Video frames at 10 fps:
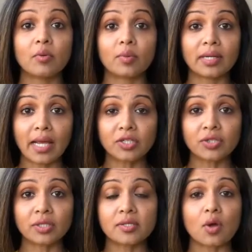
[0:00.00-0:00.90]

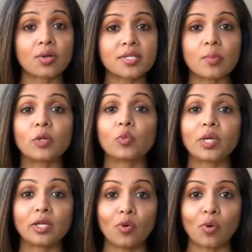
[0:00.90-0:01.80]
relations, or someone
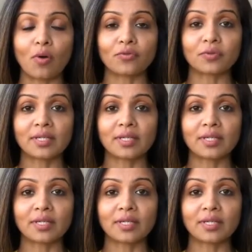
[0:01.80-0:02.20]
we know of.